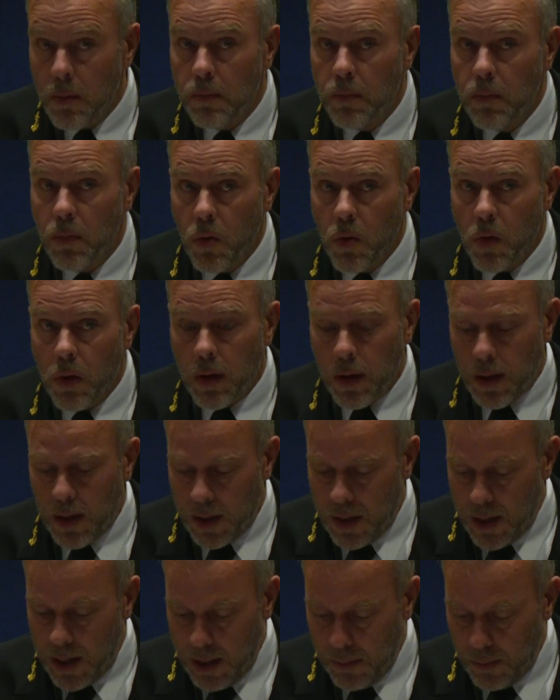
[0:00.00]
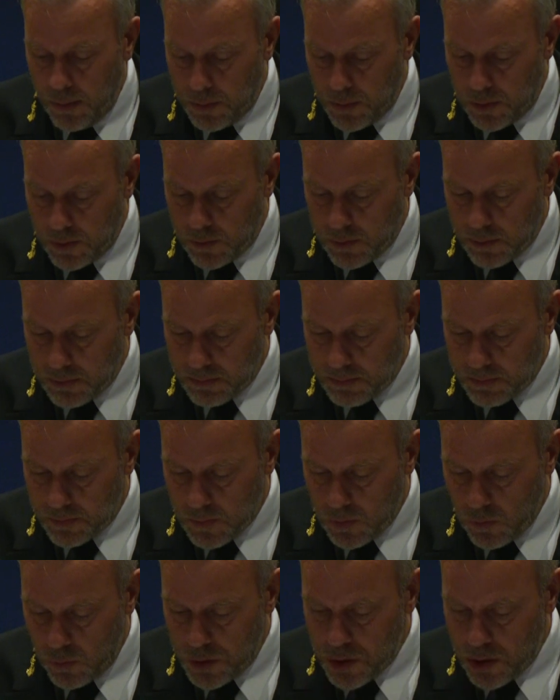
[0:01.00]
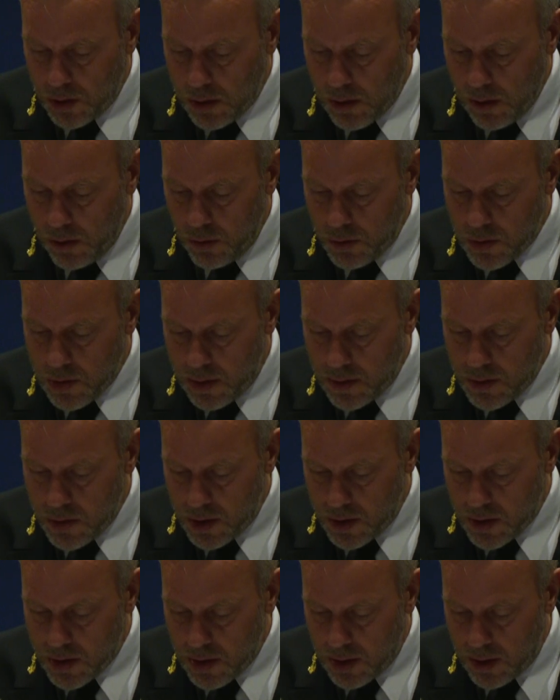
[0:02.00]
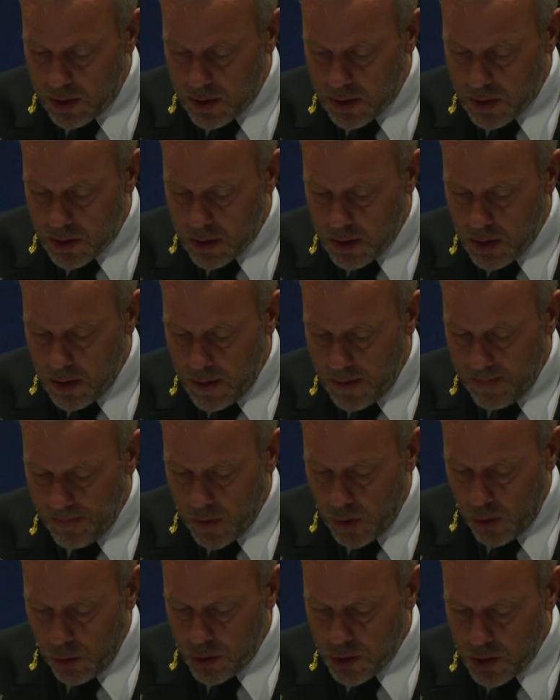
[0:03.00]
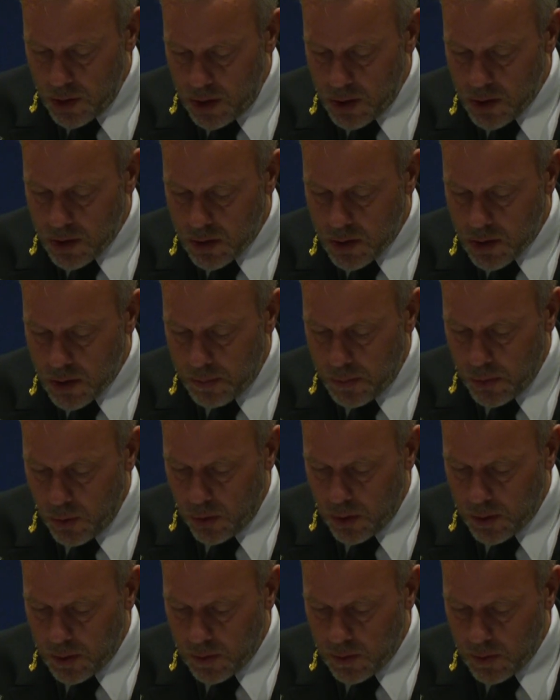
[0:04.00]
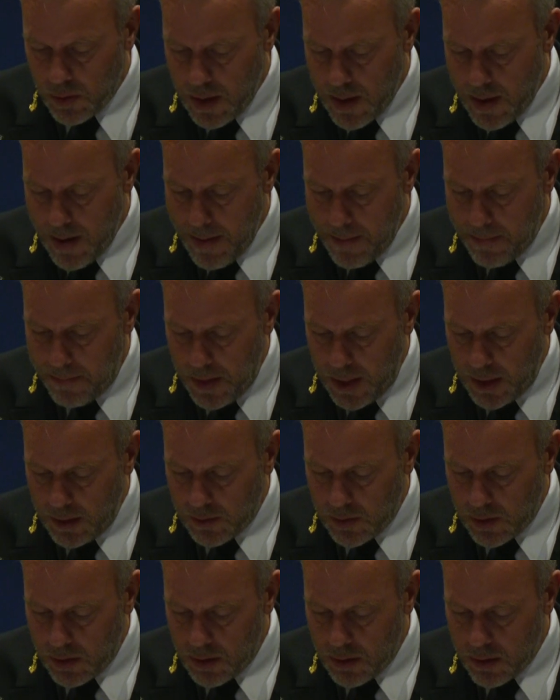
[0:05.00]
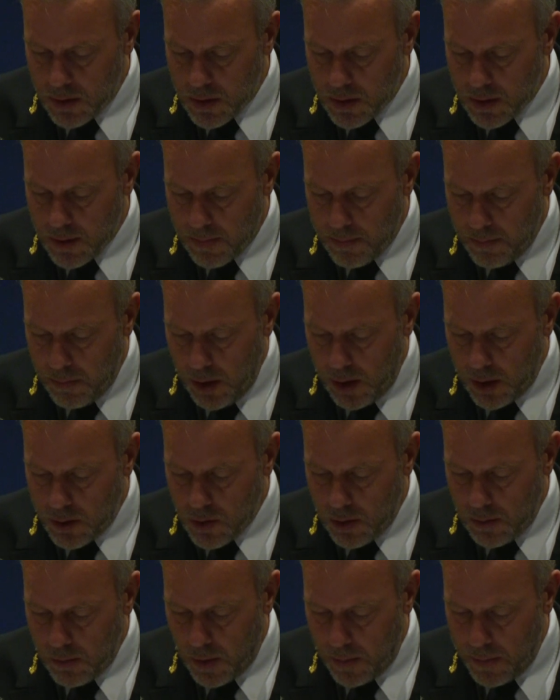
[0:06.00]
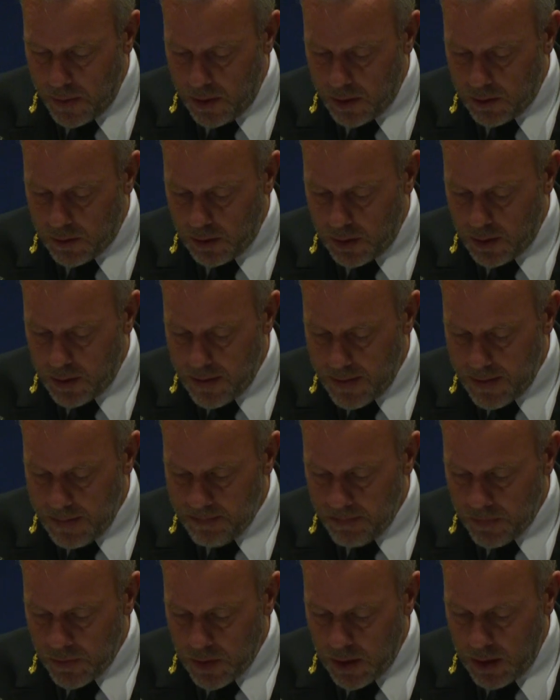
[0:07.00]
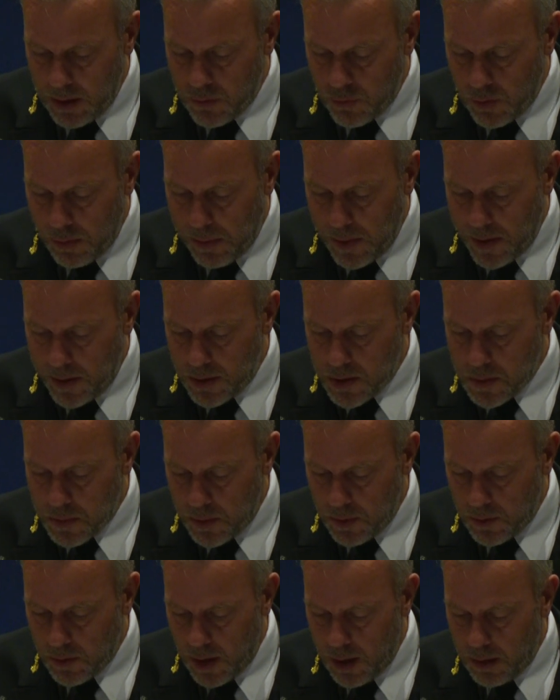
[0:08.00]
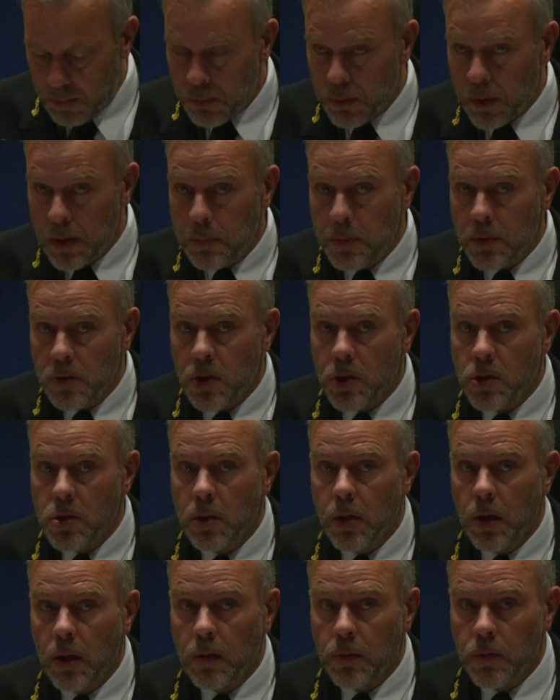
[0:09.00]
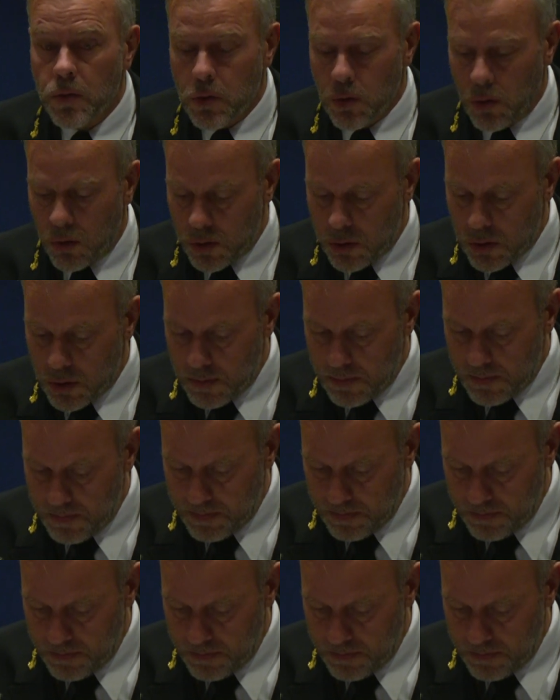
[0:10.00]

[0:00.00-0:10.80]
more enablement, which includes logistics, host nation support, maintenance, military mobility, and replenishment and prepositioning of stocks.